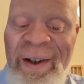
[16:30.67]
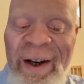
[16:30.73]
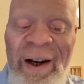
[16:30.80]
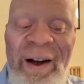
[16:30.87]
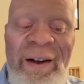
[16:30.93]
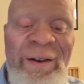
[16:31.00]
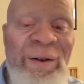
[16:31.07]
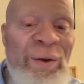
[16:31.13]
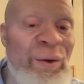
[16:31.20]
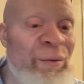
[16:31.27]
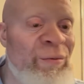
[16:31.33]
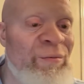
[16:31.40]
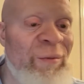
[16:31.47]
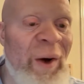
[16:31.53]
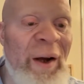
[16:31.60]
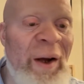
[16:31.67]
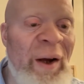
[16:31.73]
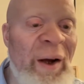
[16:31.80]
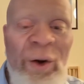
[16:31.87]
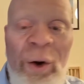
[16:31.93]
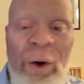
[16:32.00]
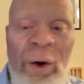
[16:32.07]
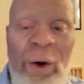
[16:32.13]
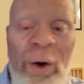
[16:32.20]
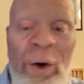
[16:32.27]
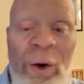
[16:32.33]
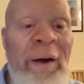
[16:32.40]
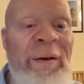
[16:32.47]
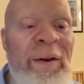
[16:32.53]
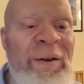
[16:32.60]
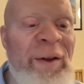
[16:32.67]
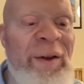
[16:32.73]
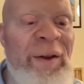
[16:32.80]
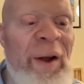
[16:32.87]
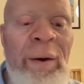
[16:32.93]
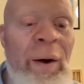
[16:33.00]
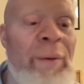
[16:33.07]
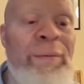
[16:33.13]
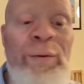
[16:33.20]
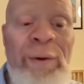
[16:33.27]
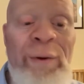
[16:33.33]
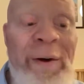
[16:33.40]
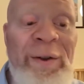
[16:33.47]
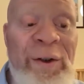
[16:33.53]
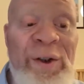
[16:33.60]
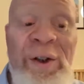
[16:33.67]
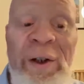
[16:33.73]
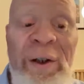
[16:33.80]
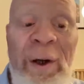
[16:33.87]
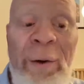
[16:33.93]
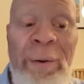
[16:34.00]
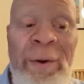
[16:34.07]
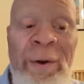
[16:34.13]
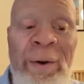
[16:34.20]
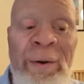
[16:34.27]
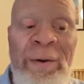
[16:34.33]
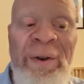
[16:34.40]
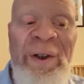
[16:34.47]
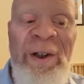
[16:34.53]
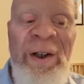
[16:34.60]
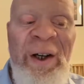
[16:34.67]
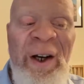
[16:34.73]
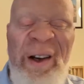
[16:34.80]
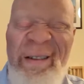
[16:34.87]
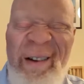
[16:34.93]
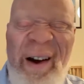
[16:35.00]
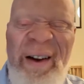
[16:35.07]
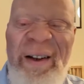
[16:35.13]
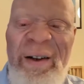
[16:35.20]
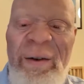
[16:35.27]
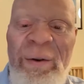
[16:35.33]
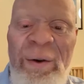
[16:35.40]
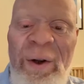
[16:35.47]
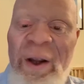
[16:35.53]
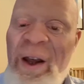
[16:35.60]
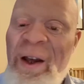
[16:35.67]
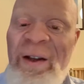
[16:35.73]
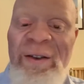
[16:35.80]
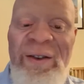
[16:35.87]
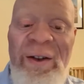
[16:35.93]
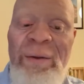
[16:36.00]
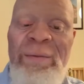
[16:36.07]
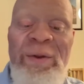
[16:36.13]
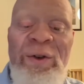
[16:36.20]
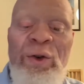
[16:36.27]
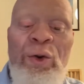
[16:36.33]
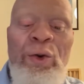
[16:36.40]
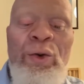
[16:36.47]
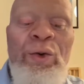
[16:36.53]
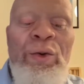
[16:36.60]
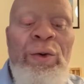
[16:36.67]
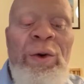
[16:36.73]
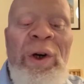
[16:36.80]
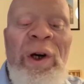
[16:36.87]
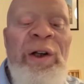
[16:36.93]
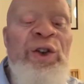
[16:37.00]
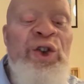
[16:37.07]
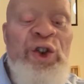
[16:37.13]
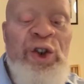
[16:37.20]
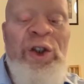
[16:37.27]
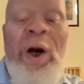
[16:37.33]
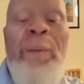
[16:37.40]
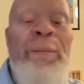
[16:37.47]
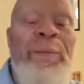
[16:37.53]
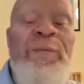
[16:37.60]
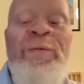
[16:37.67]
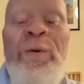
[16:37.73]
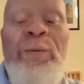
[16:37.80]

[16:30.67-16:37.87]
Uh, right, so, yeah, there's a lot of crazy shit going on. Like, it seems to jump